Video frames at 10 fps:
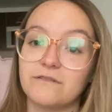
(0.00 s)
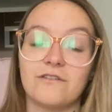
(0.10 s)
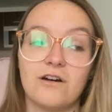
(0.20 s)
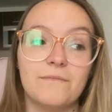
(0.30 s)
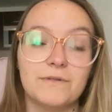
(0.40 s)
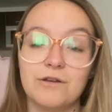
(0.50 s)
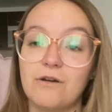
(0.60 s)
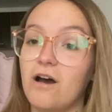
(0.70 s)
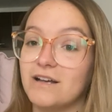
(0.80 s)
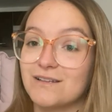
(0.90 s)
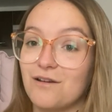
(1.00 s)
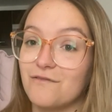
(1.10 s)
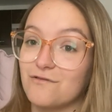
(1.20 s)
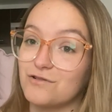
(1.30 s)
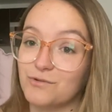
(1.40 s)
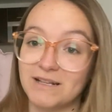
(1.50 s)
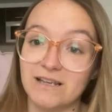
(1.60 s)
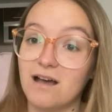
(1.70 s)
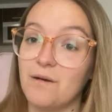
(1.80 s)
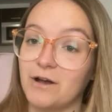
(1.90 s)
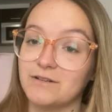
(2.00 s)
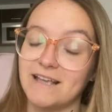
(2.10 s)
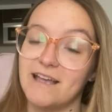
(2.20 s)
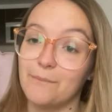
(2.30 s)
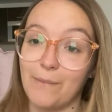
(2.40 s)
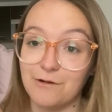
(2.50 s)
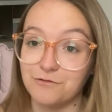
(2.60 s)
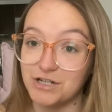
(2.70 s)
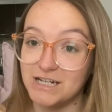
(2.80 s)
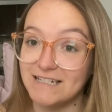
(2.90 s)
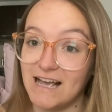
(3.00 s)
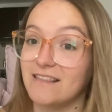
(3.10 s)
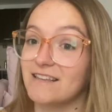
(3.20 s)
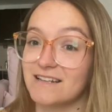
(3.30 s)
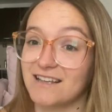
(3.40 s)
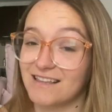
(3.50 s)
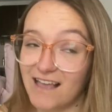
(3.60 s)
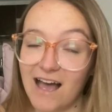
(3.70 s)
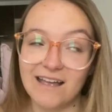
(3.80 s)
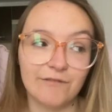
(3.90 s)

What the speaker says: from you guys over on Twitter about setting boundaries and things like that.